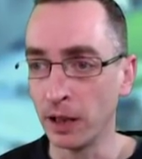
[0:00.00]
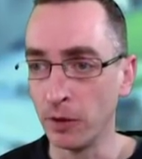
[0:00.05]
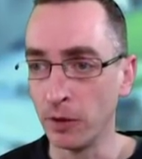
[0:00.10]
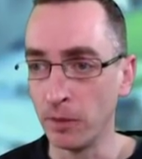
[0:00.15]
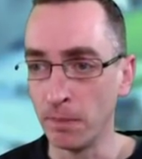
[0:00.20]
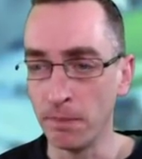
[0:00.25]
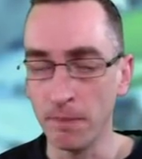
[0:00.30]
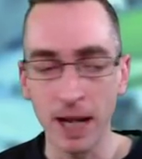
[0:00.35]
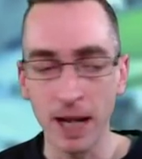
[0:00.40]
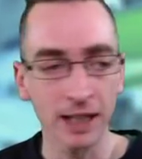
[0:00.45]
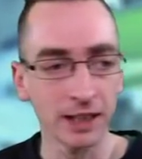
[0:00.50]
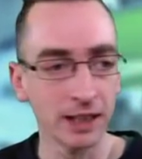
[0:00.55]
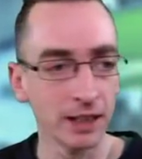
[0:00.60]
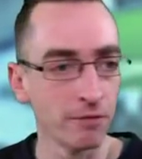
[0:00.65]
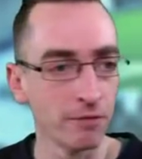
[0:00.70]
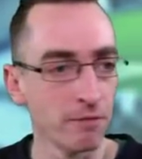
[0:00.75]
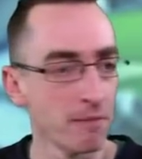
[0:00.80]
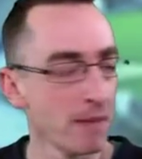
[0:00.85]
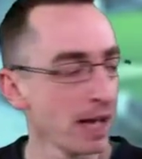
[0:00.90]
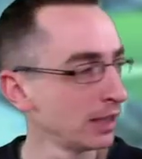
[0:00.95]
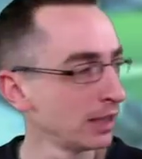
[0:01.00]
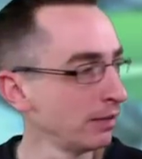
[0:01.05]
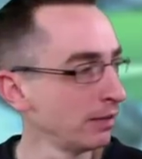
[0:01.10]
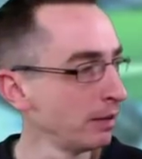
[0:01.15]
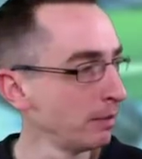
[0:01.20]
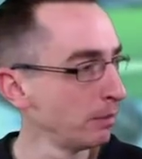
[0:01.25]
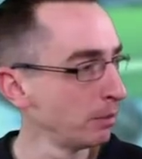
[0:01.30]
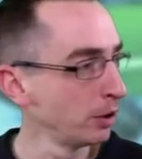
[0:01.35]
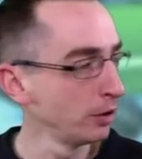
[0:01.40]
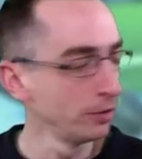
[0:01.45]
Massive
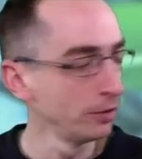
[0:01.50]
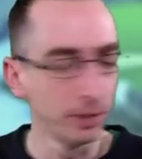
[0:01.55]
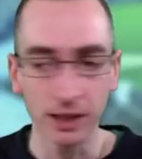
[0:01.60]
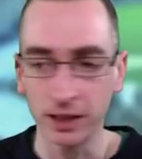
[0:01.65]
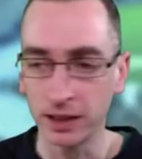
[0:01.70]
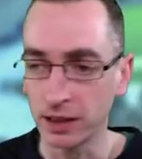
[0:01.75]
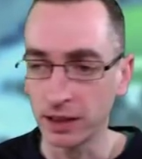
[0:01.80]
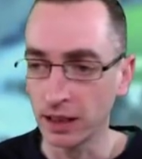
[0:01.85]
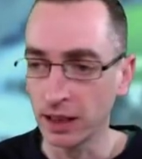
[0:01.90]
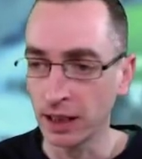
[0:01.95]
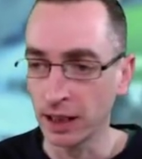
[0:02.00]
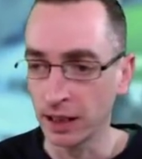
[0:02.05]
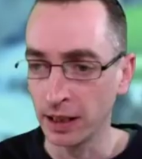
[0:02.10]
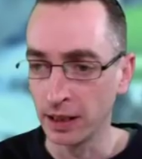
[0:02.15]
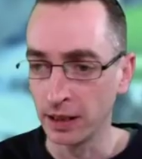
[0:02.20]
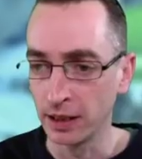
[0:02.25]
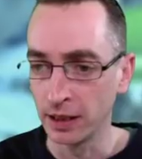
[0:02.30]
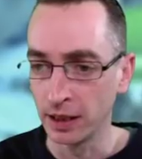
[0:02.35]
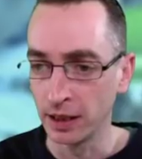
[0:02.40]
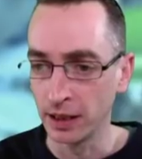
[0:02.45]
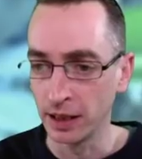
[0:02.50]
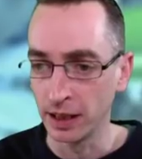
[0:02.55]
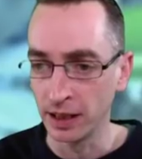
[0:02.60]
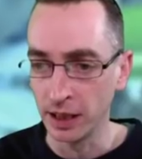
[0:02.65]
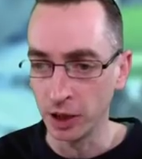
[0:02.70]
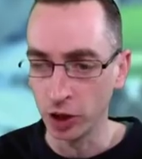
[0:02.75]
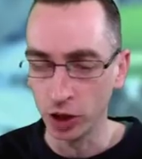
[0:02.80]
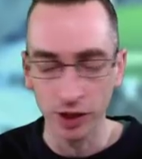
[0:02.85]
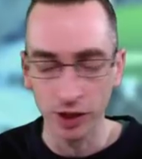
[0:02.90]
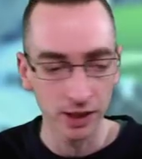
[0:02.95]
improvements and
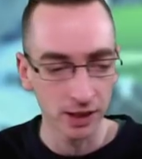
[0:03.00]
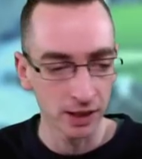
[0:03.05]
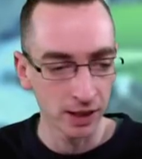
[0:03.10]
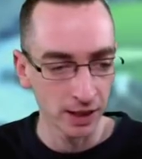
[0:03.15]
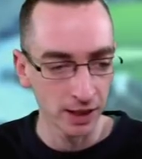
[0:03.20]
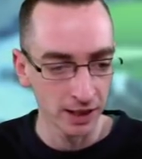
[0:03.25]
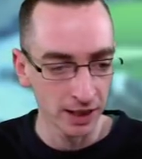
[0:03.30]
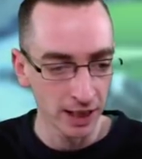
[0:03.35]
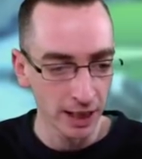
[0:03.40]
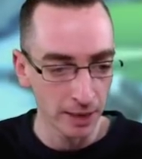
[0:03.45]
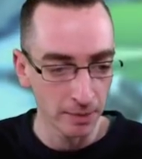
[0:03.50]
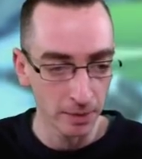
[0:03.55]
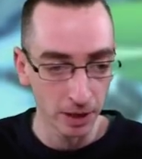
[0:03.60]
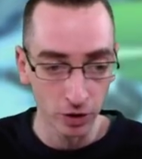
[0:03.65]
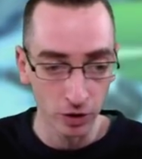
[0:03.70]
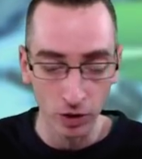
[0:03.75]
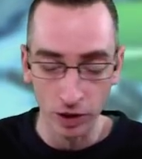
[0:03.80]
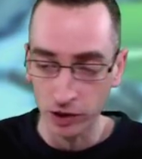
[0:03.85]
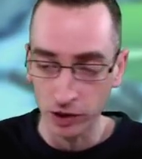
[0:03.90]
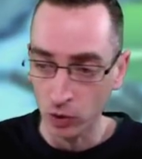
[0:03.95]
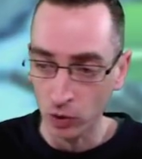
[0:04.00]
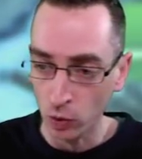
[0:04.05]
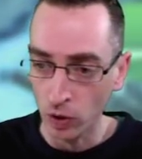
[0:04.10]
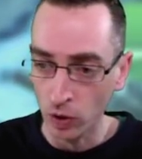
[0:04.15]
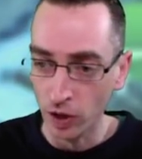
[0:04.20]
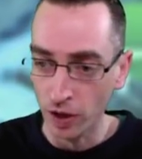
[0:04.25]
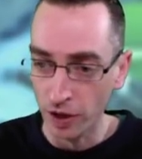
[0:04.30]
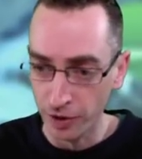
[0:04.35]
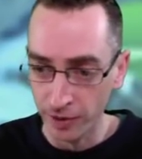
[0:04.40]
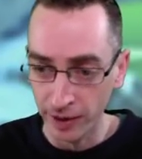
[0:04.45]
additions to the team across all
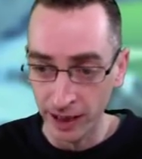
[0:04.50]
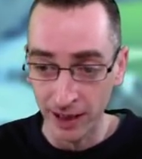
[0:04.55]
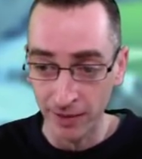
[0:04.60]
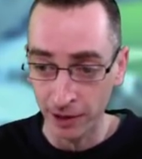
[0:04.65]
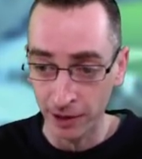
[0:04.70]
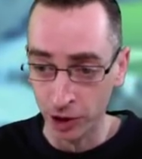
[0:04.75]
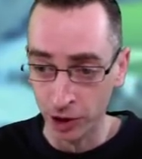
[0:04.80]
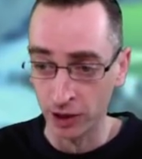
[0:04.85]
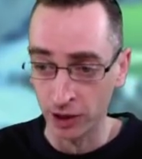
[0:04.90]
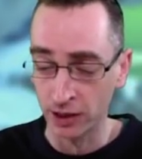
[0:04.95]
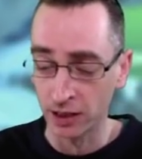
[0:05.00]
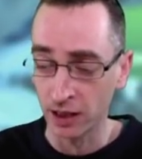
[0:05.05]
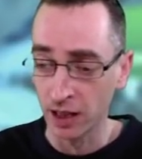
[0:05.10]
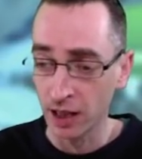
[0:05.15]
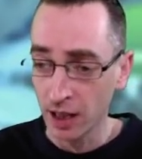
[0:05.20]
three divisions.